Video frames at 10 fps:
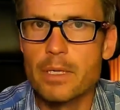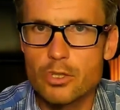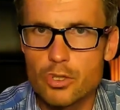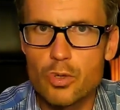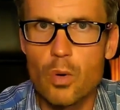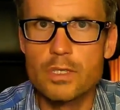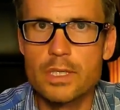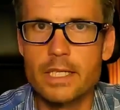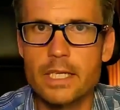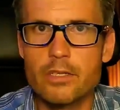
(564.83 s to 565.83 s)
ensures
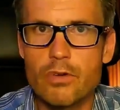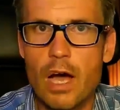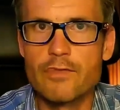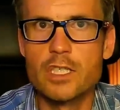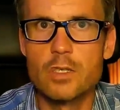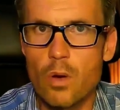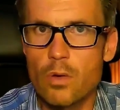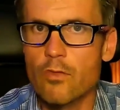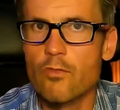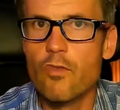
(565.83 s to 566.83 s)
that the draft's tone
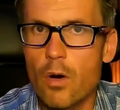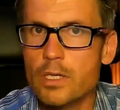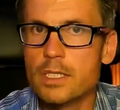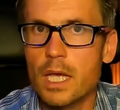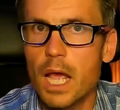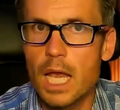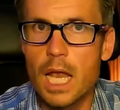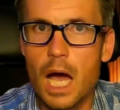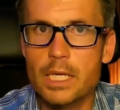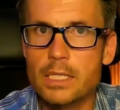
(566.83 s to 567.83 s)
of voice
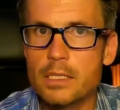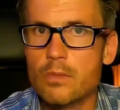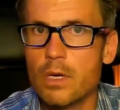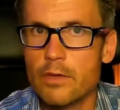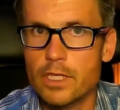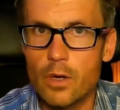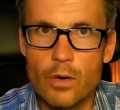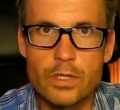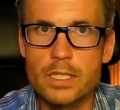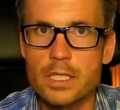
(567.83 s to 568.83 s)
aligns with the
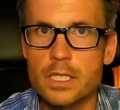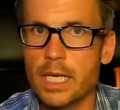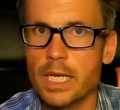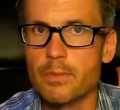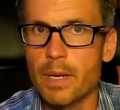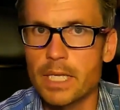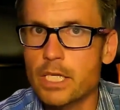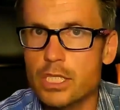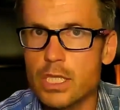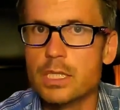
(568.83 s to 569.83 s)
audience's
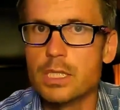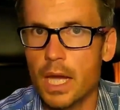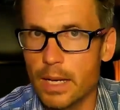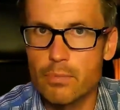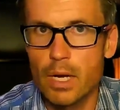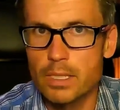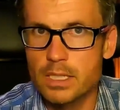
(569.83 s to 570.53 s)
expectations and brand